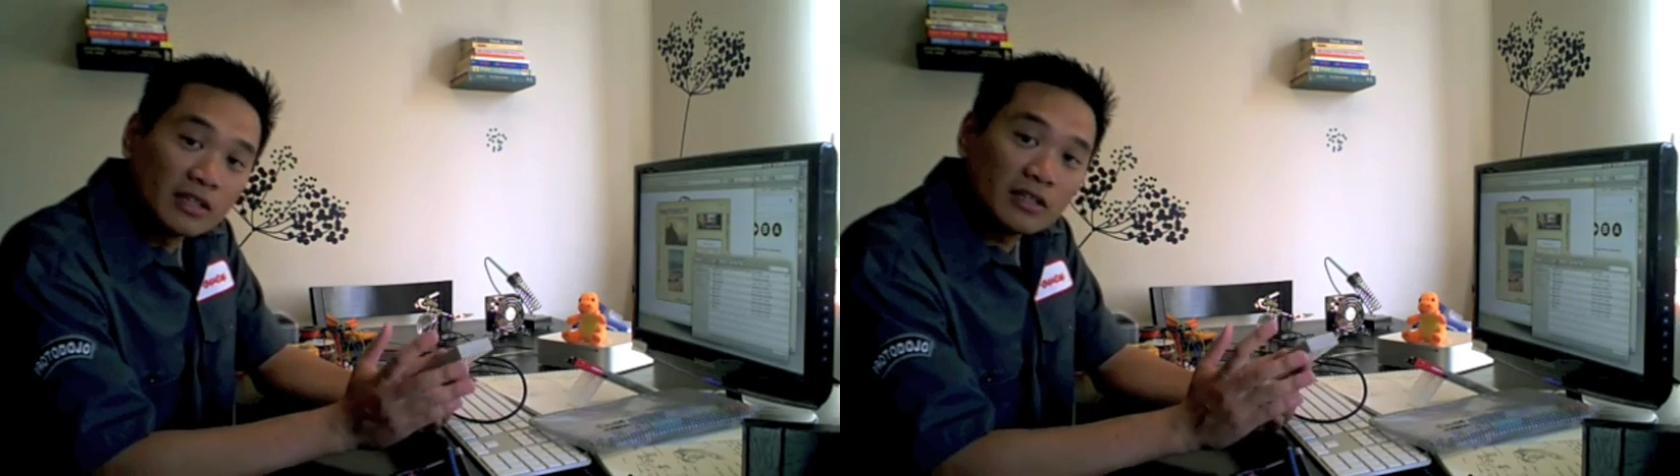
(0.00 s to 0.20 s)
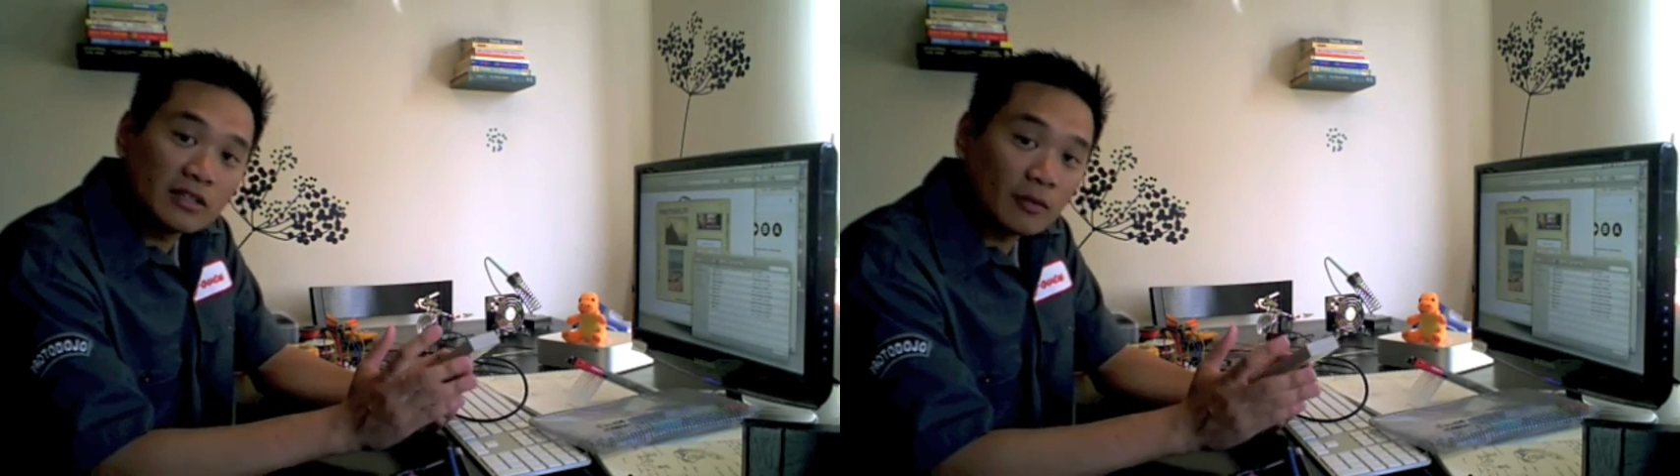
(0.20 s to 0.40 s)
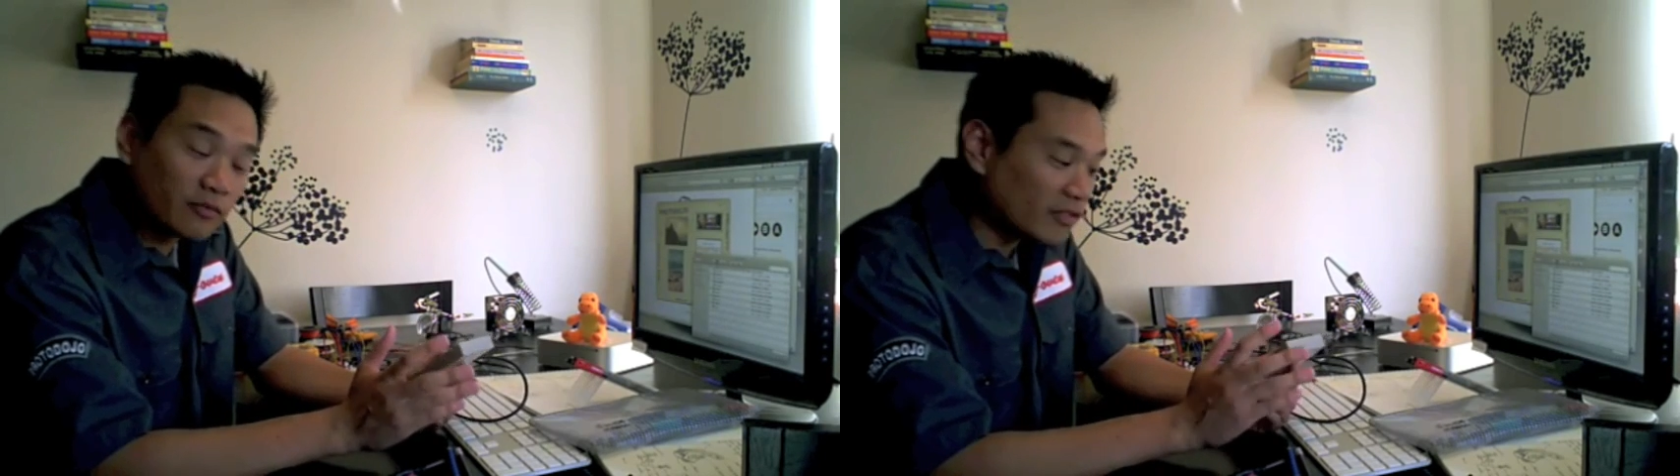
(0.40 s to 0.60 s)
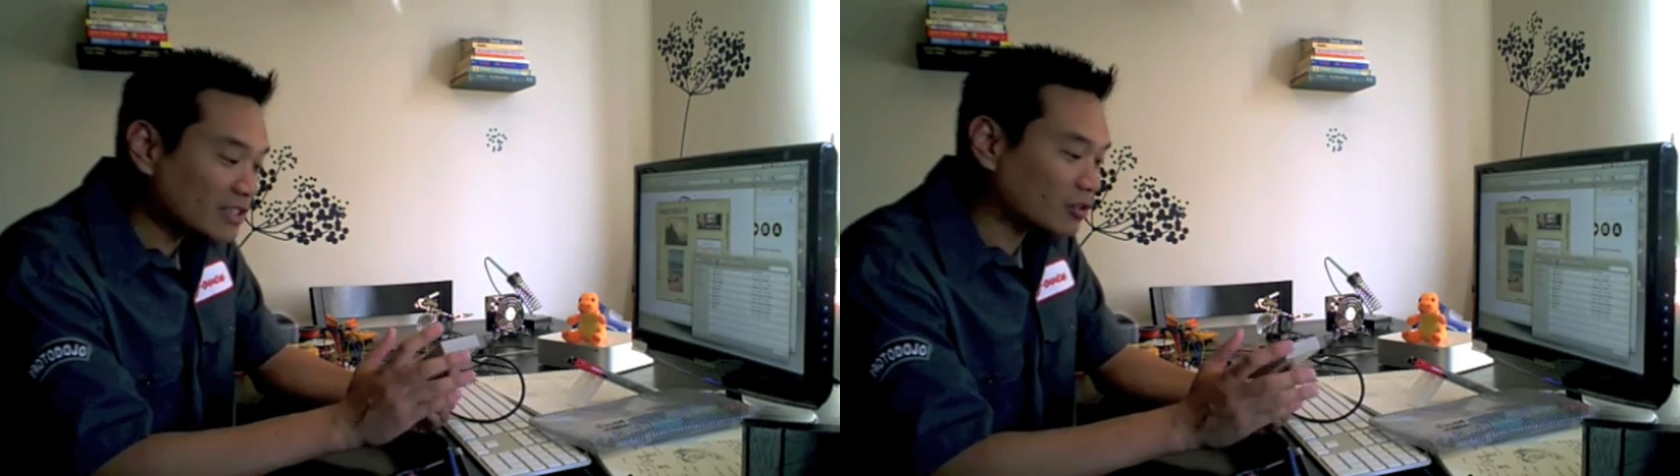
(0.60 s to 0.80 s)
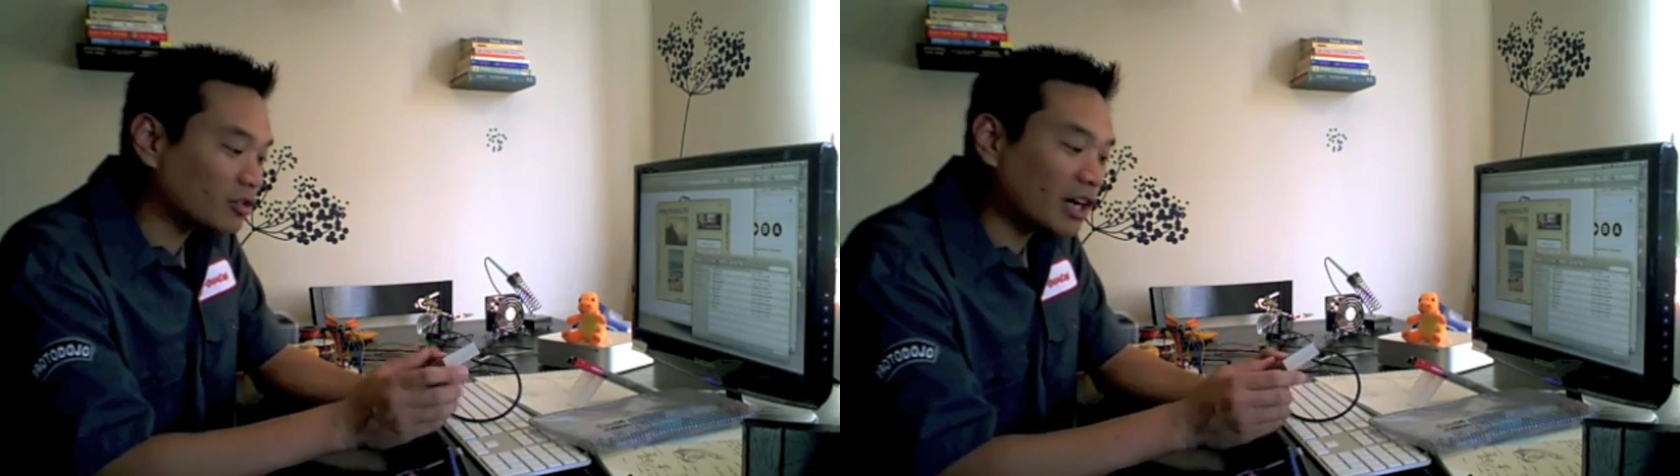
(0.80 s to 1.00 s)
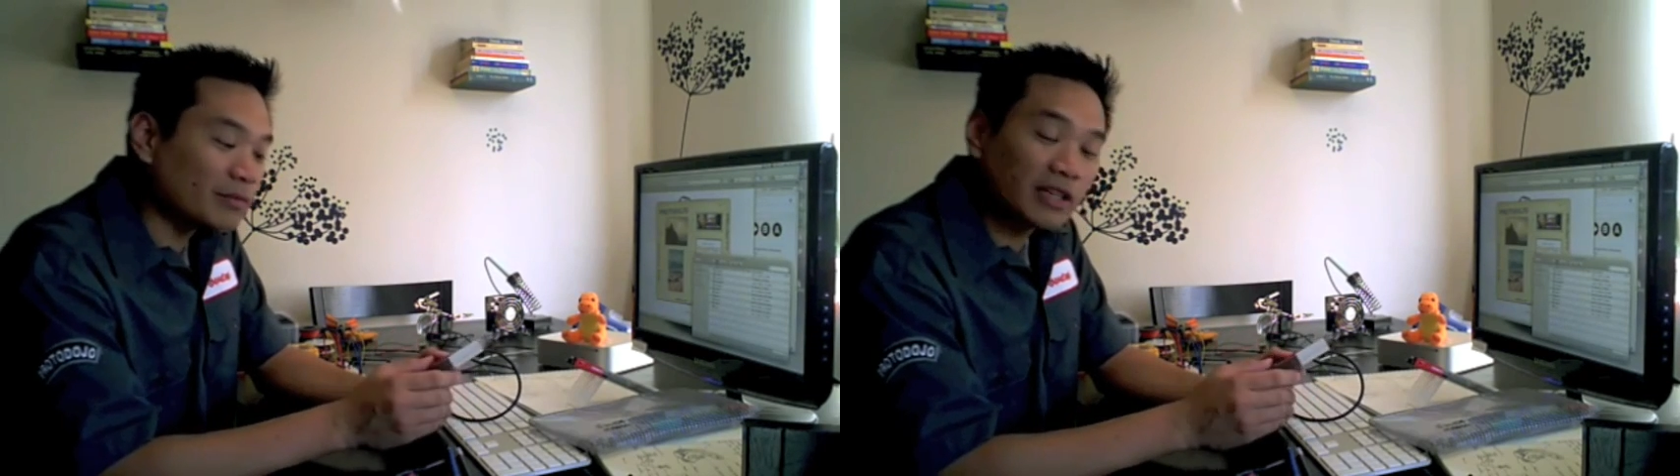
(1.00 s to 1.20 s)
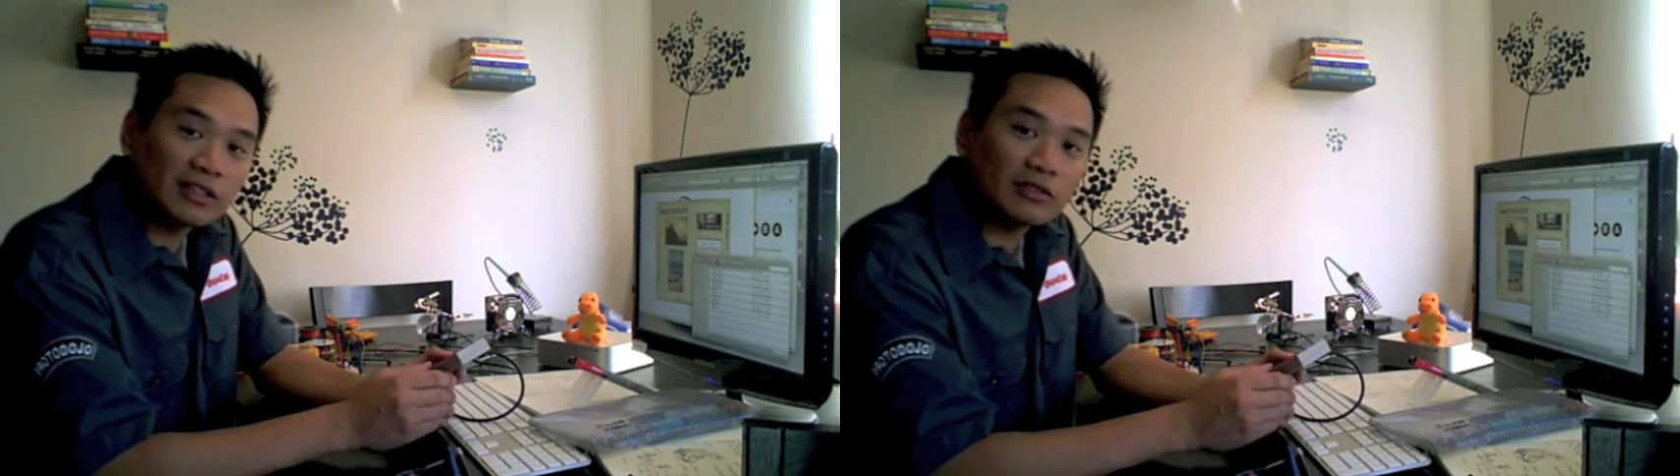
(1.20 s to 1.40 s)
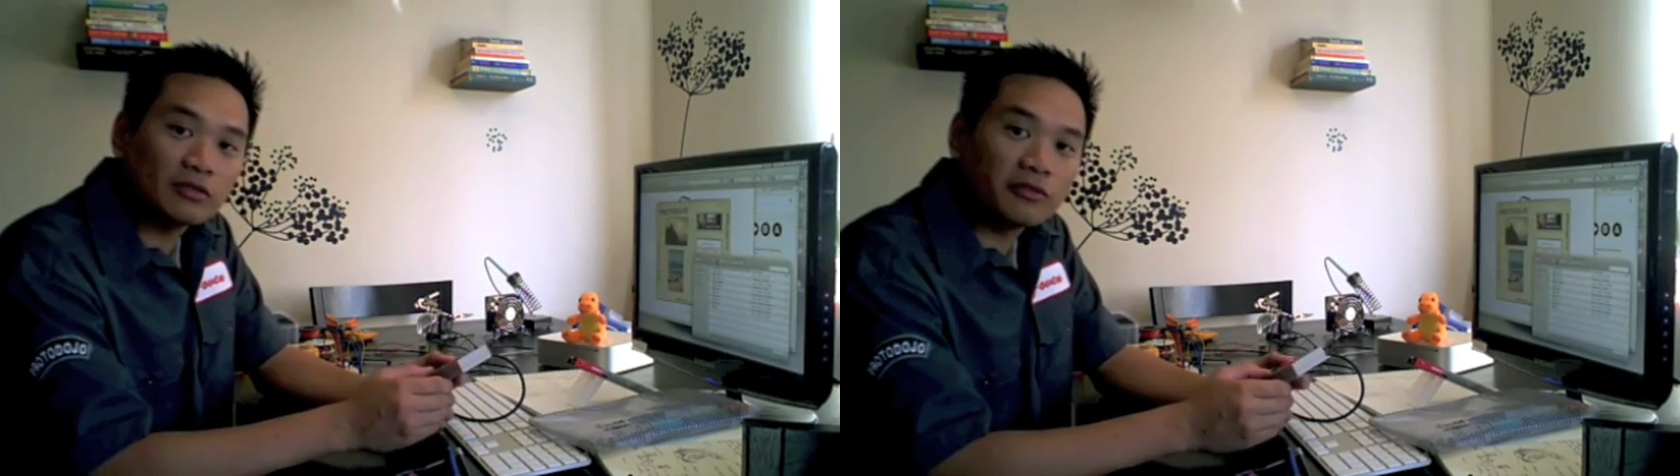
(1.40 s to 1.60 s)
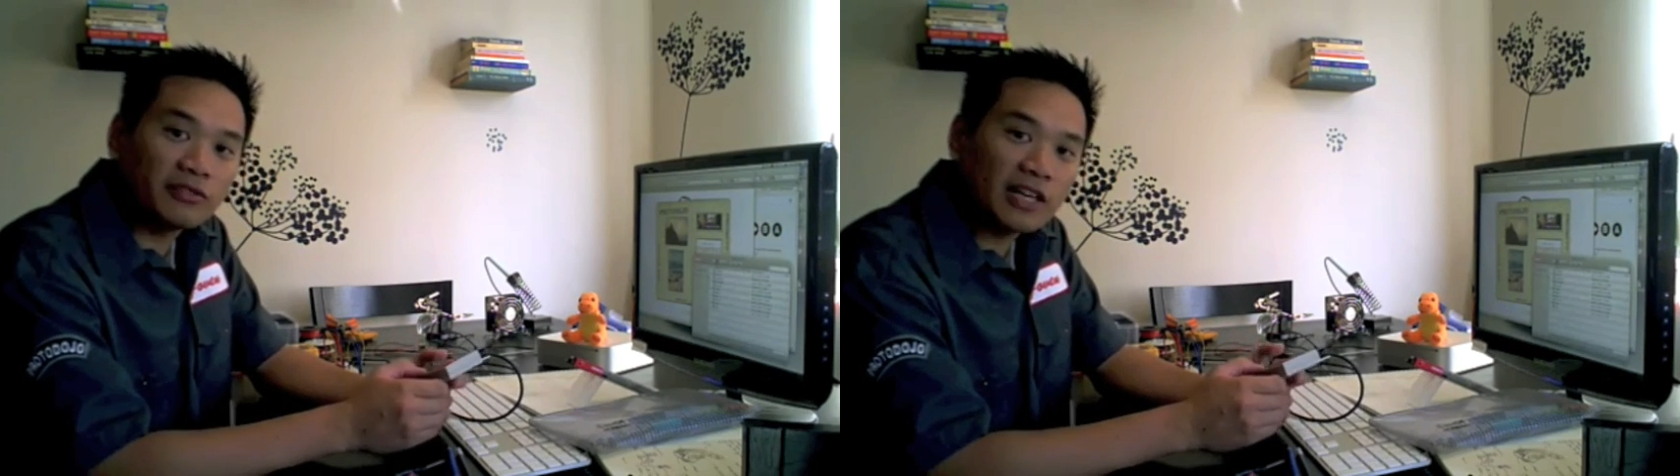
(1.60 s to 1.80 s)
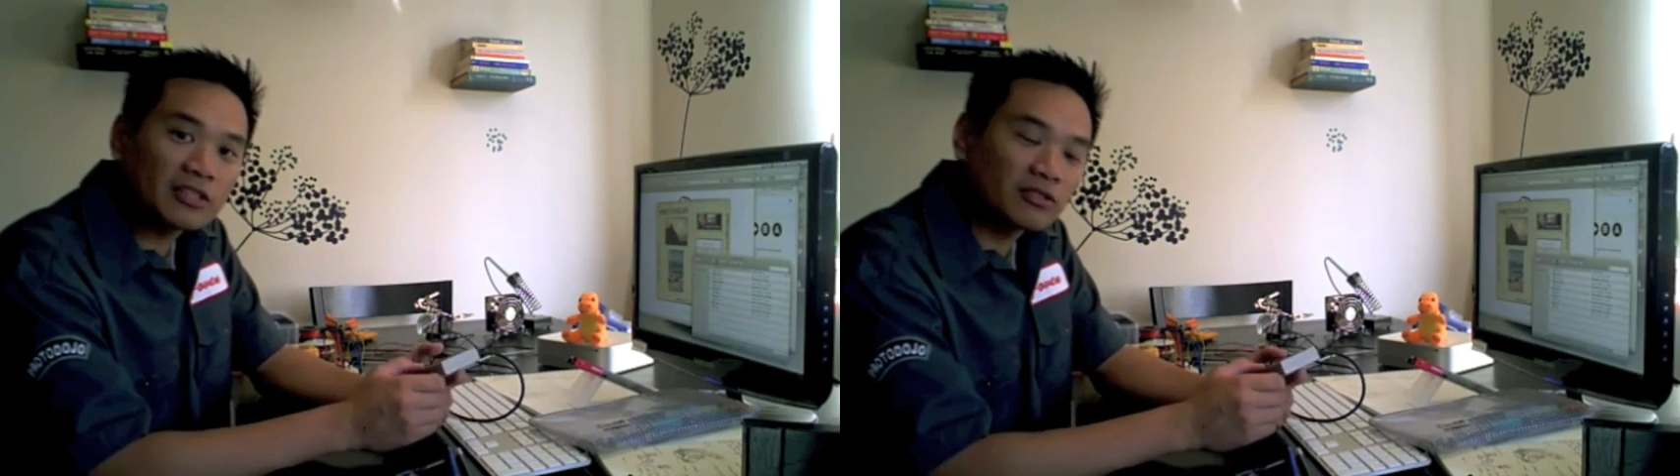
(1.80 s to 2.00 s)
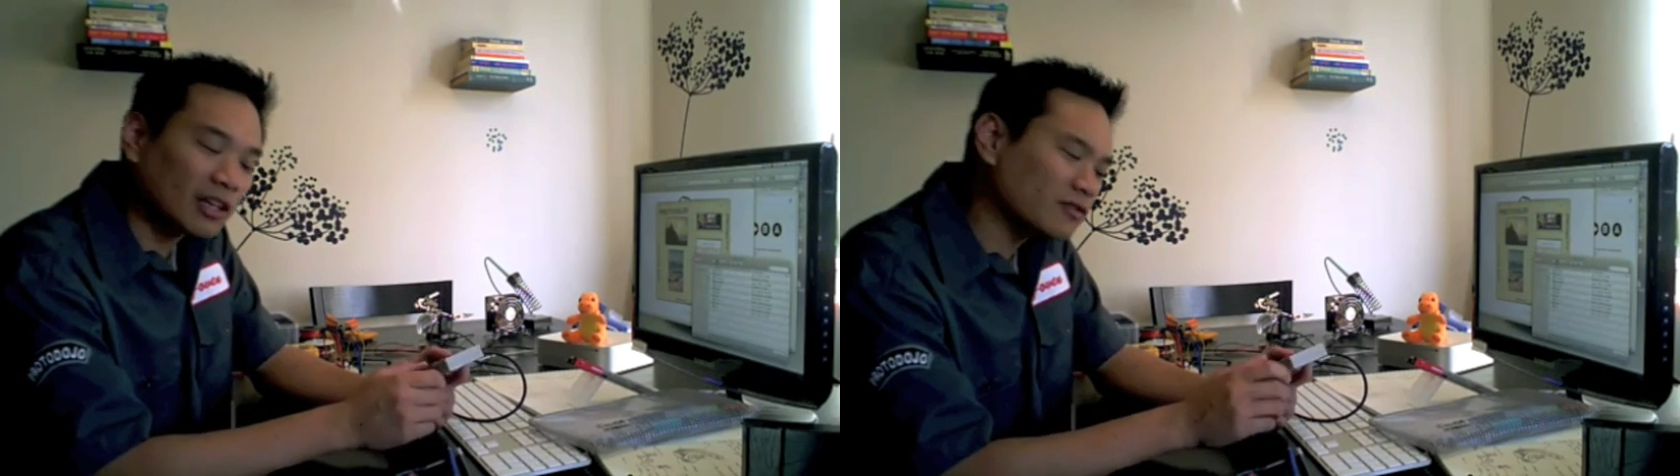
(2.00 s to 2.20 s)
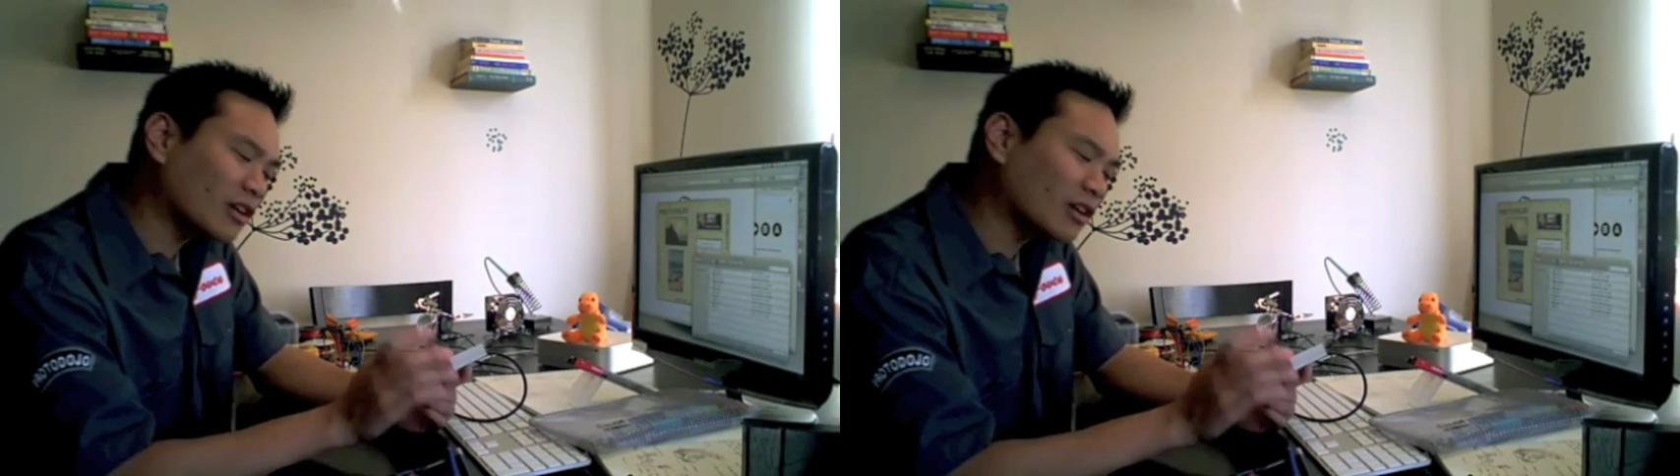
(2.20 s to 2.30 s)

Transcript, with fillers: some physical object into a flash drive.